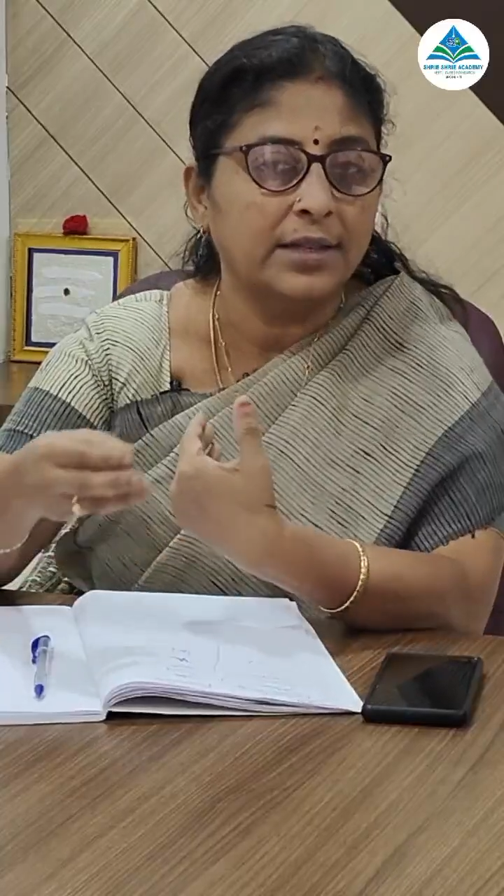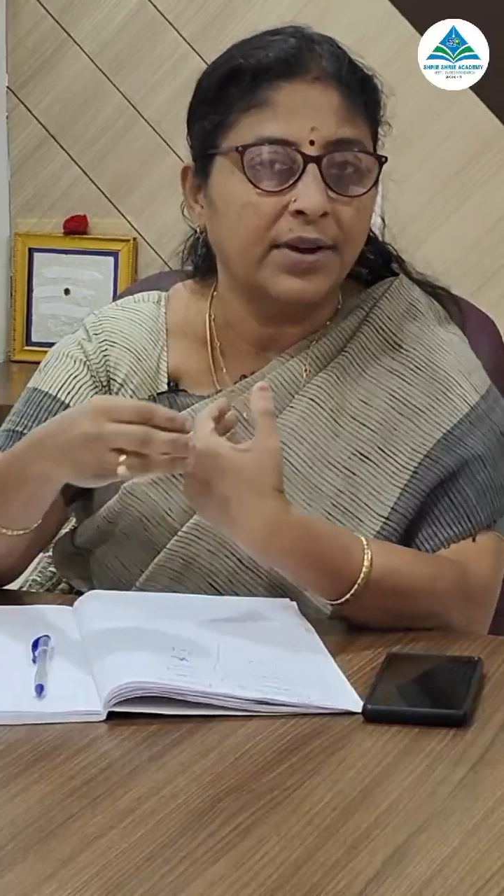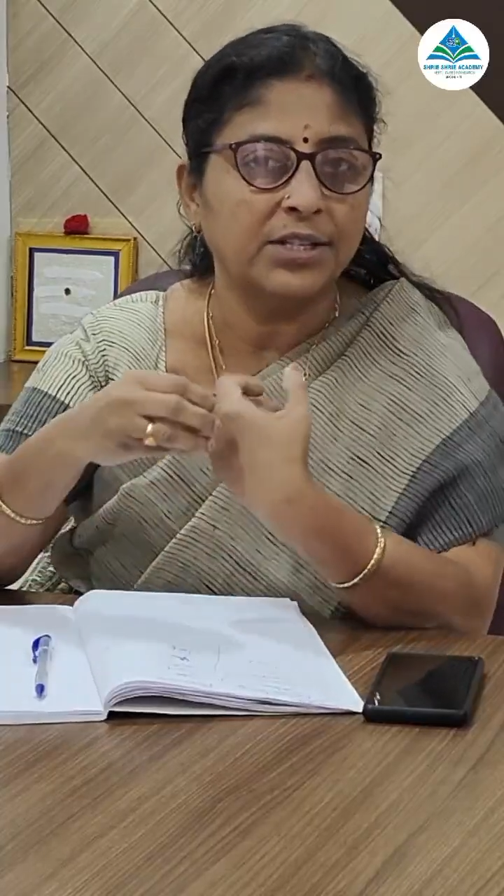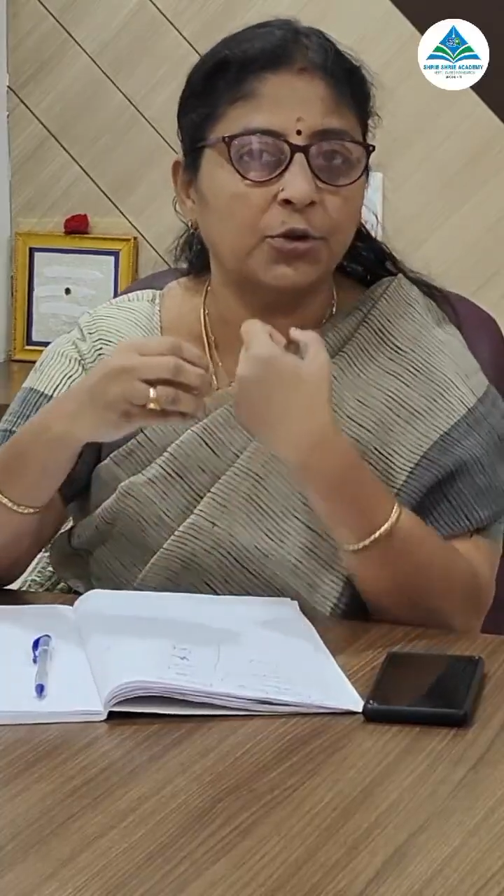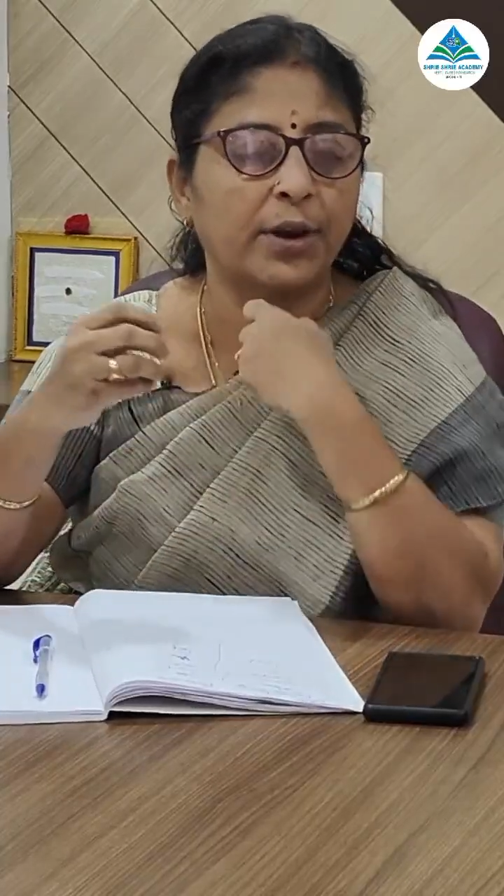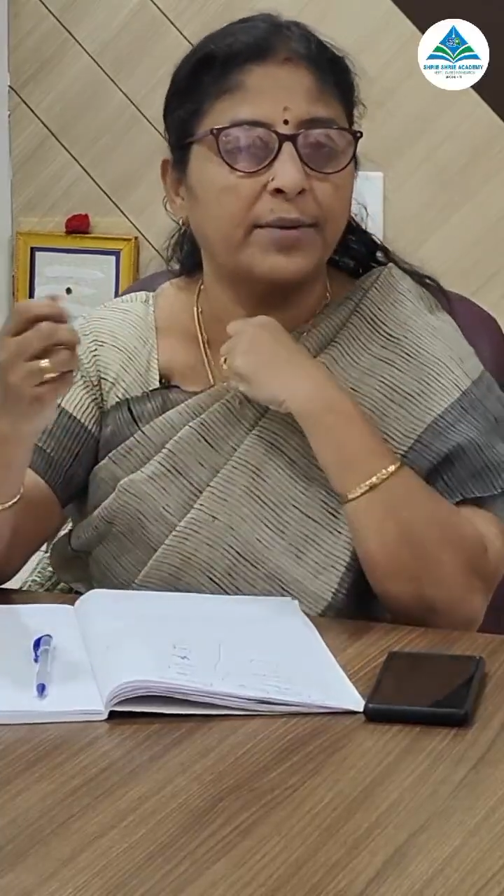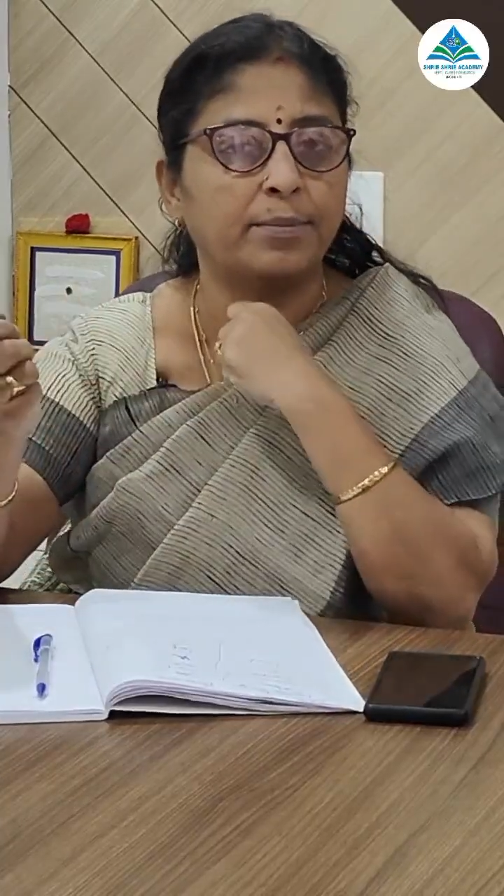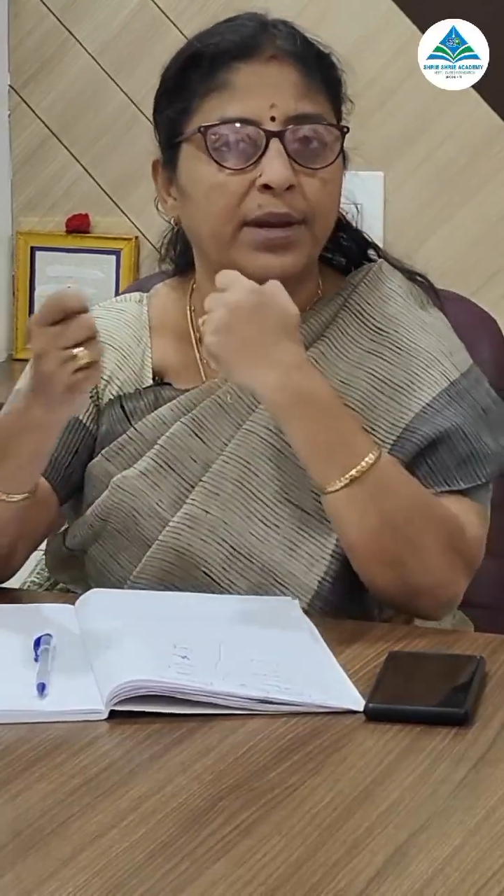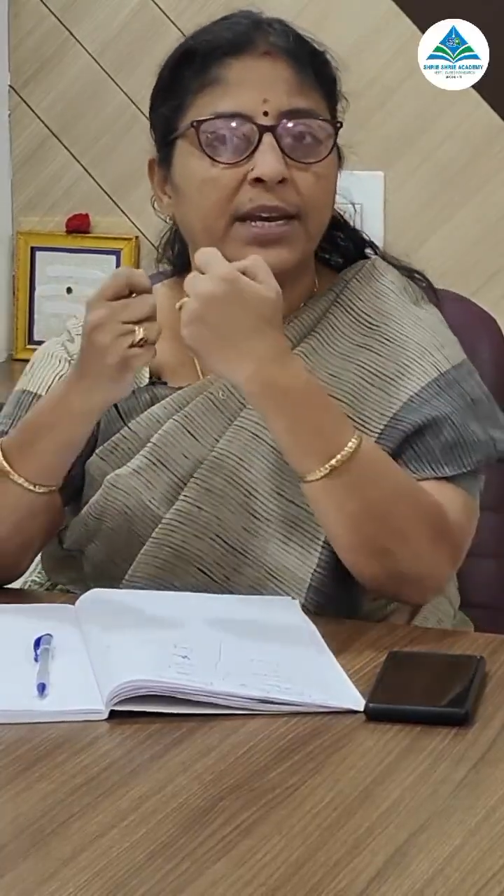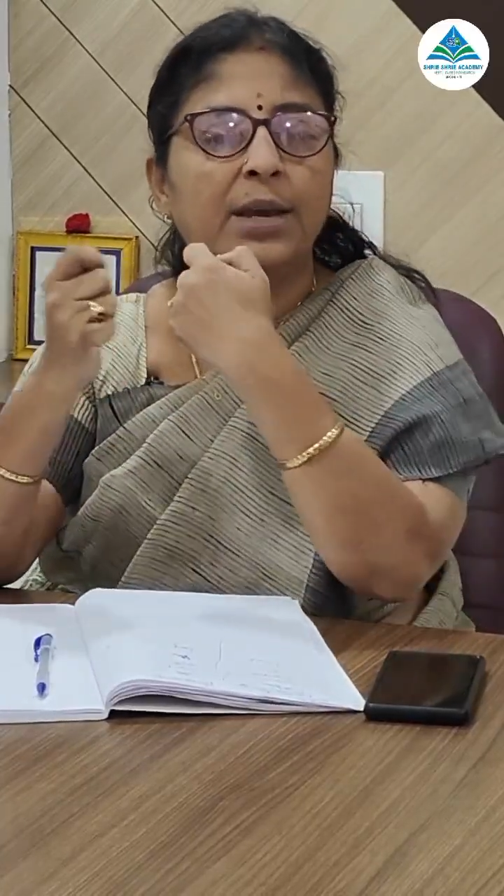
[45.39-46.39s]
Otherwise, you
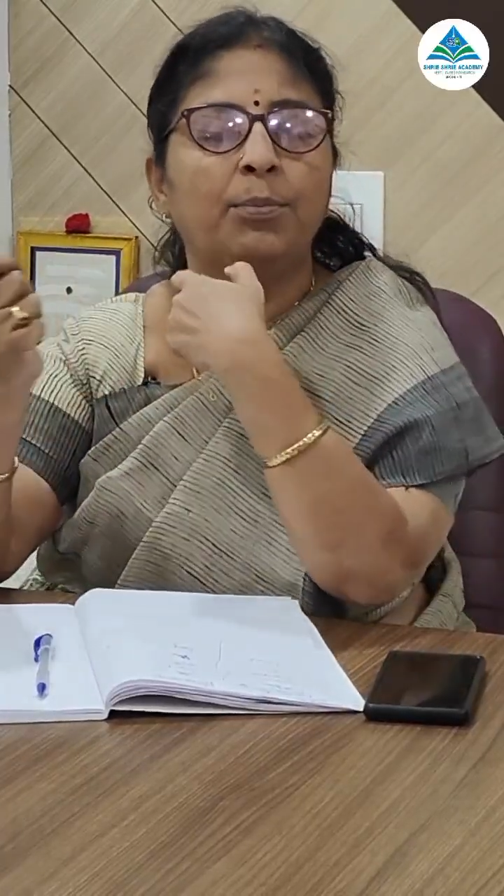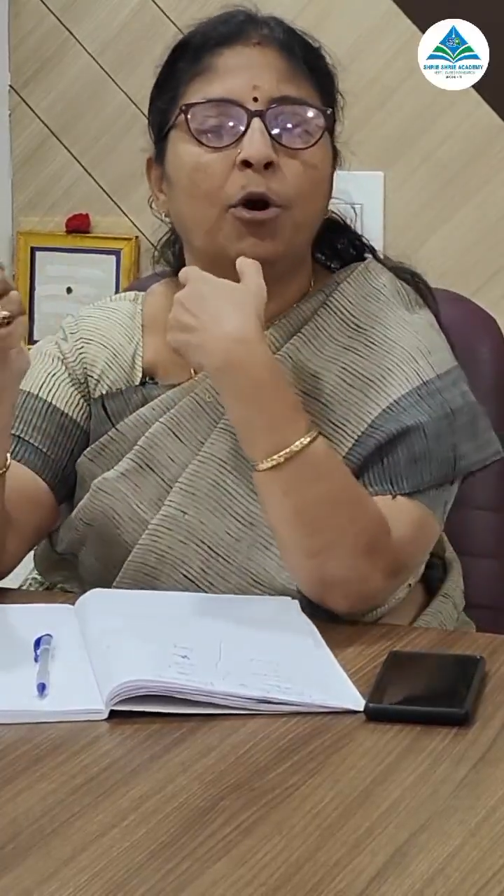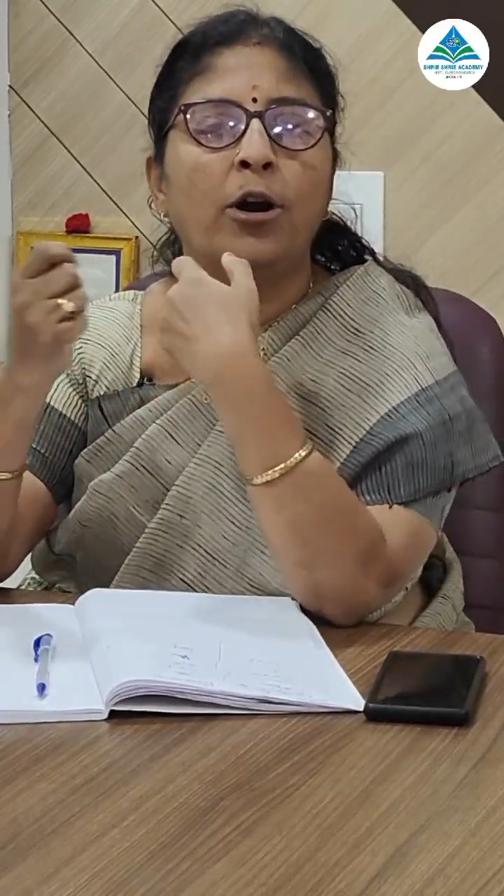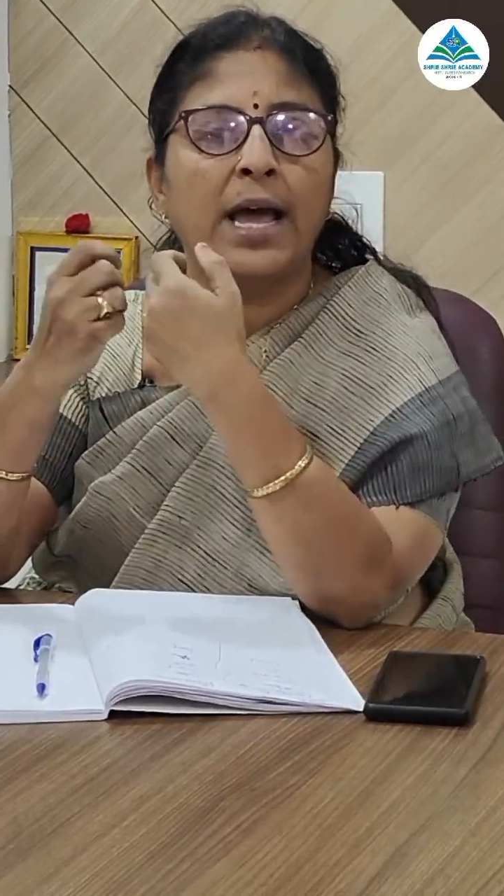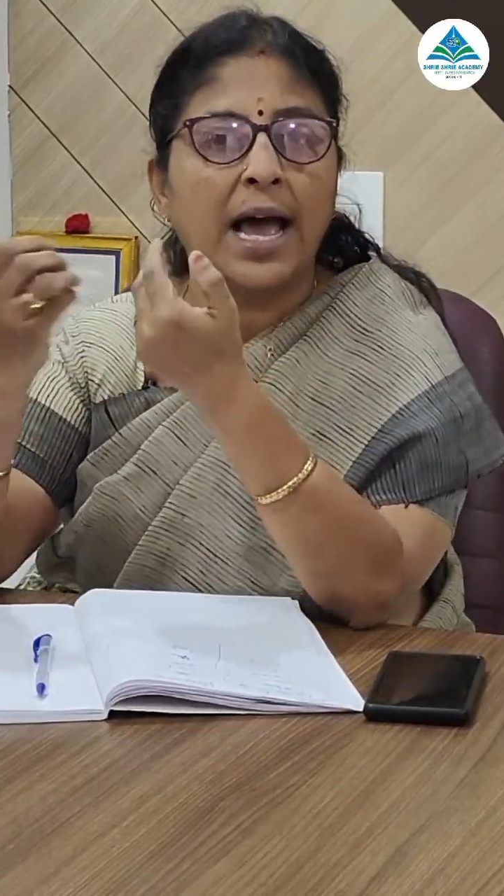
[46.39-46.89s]
can keep on